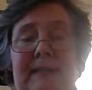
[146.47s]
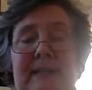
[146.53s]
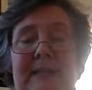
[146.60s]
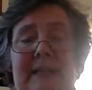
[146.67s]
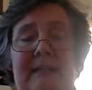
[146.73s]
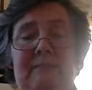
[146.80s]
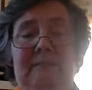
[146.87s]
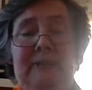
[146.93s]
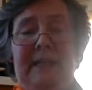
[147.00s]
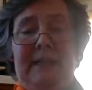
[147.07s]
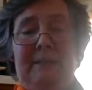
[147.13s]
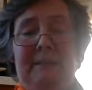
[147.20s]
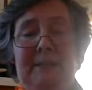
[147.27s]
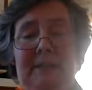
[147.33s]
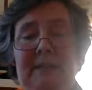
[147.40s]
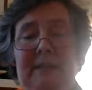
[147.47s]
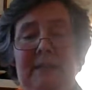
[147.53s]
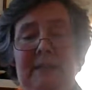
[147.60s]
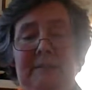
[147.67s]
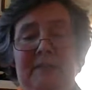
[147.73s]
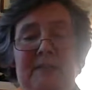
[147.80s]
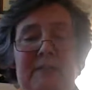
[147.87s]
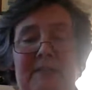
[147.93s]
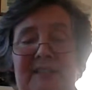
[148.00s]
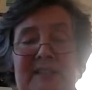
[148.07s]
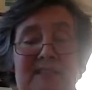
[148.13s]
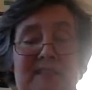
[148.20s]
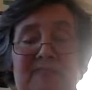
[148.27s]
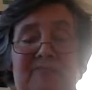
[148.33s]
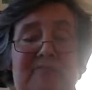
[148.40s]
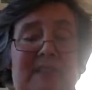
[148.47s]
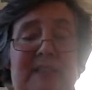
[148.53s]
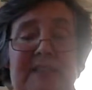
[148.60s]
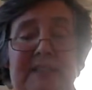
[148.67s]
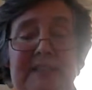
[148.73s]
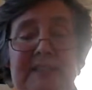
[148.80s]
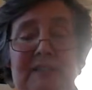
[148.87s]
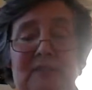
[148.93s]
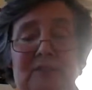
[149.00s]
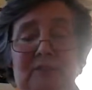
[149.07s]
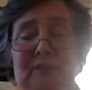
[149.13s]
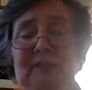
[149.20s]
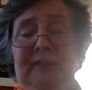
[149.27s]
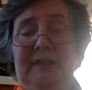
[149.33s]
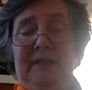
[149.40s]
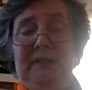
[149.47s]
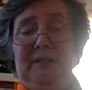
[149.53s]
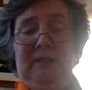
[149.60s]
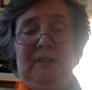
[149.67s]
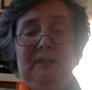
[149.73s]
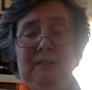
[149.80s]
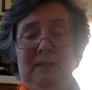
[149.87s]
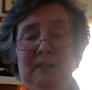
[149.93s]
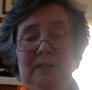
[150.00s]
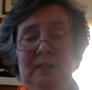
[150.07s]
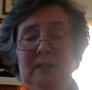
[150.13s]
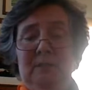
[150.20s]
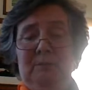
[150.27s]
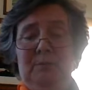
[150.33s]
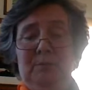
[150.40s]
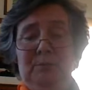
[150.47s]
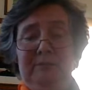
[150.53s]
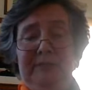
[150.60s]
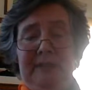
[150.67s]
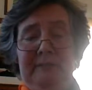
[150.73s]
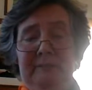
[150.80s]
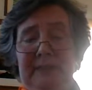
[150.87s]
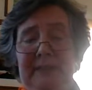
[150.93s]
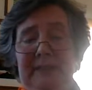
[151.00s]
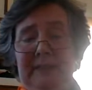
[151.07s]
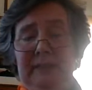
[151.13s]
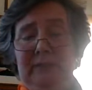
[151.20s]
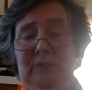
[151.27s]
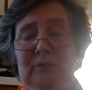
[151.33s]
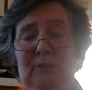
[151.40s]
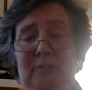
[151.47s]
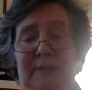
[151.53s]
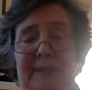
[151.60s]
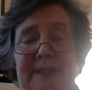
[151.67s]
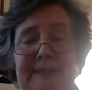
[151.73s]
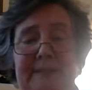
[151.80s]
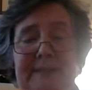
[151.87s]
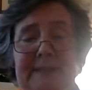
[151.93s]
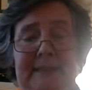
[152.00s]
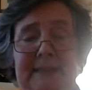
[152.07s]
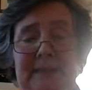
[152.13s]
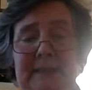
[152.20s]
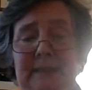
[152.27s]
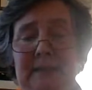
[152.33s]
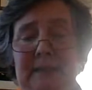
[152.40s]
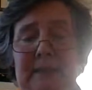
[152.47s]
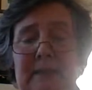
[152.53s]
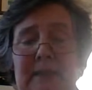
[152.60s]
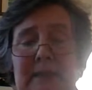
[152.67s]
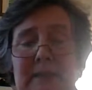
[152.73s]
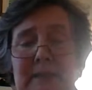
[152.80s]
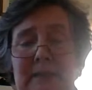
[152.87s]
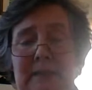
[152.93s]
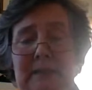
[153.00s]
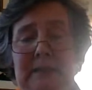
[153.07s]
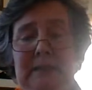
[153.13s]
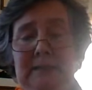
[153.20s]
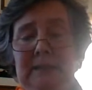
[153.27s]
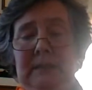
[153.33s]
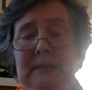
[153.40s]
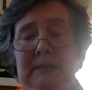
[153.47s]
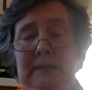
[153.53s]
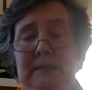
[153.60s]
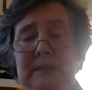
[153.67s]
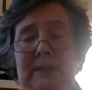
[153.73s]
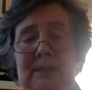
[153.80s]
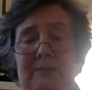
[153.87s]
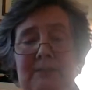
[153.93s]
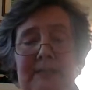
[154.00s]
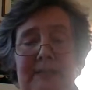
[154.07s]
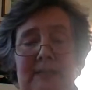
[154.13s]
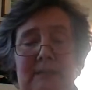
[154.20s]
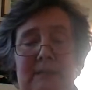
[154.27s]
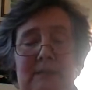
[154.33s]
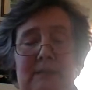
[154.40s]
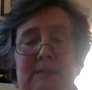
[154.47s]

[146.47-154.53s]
and wrap so it doesn't really look like a boring metal or plastic coat hanger.